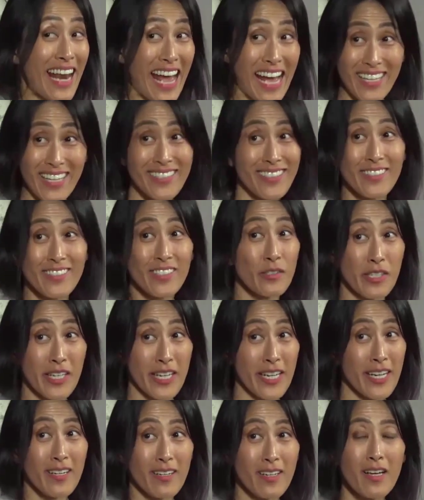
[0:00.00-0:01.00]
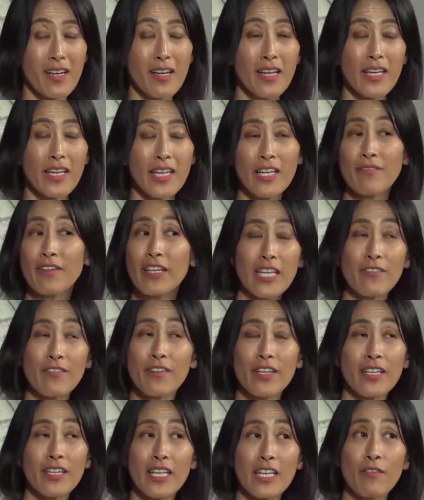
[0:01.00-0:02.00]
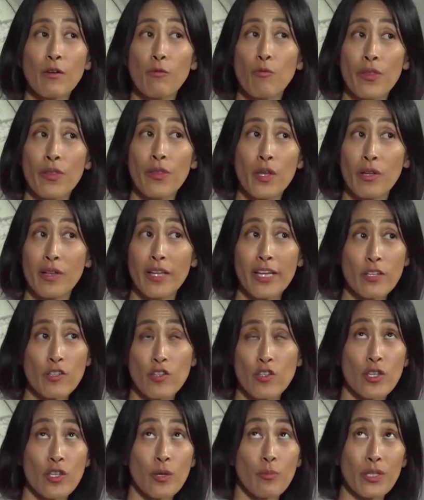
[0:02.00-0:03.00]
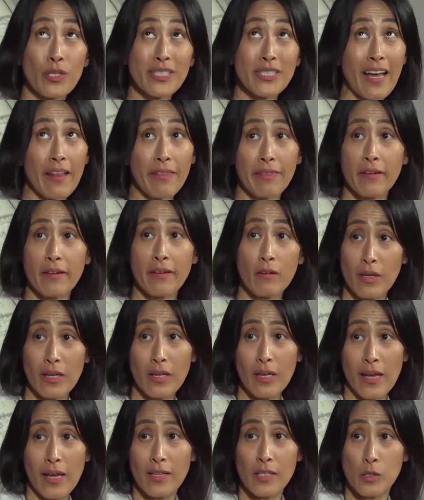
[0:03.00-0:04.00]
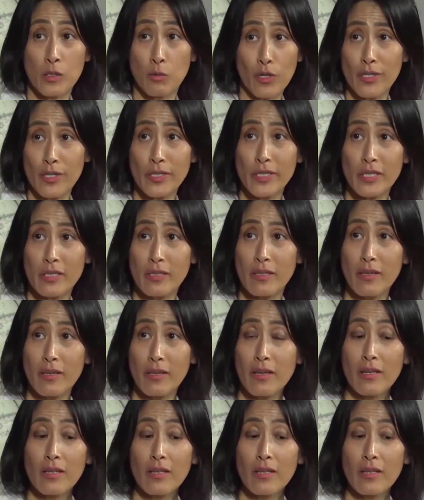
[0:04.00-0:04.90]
It hasn't, right? Even even even when the relationship was at their at its worst.